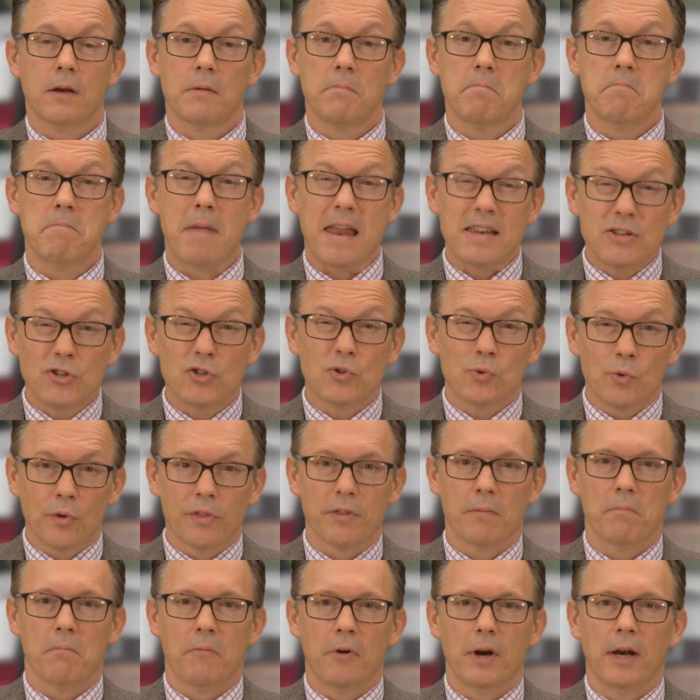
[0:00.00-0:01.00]
can
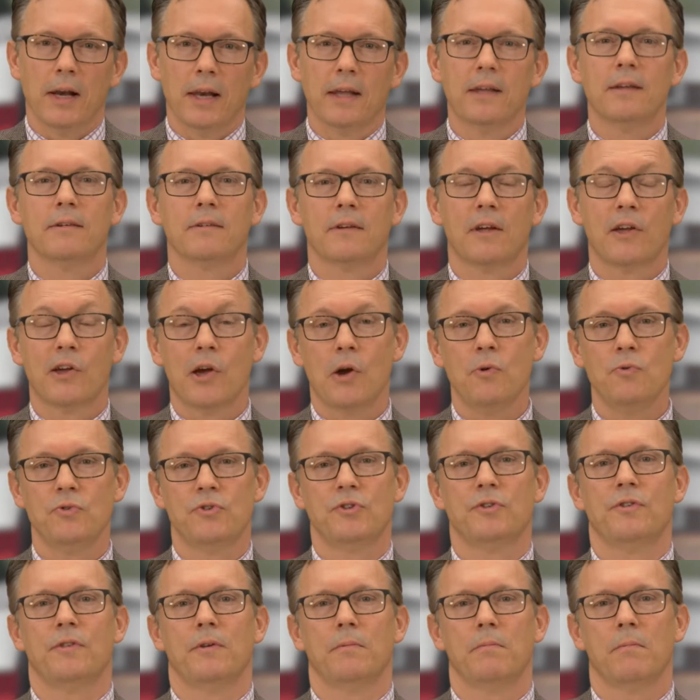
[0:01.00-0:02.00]
mentor them really,
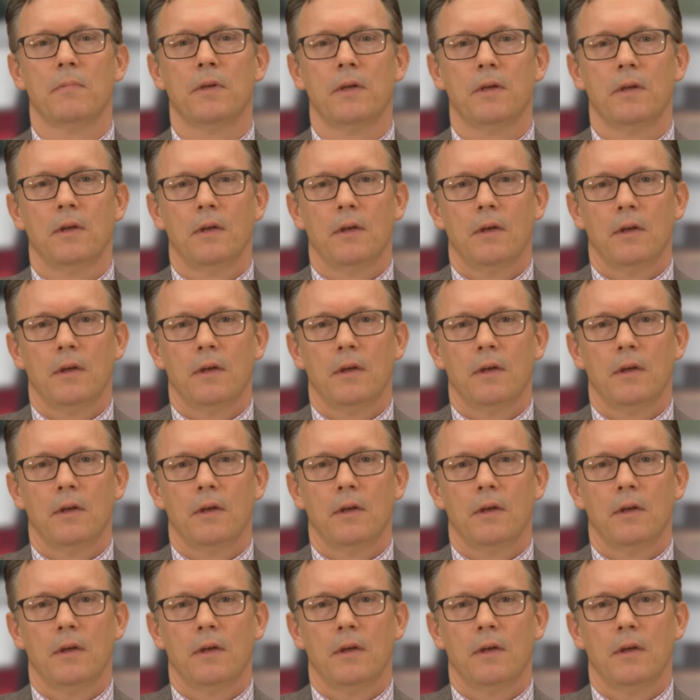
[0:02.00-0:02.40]
coach them,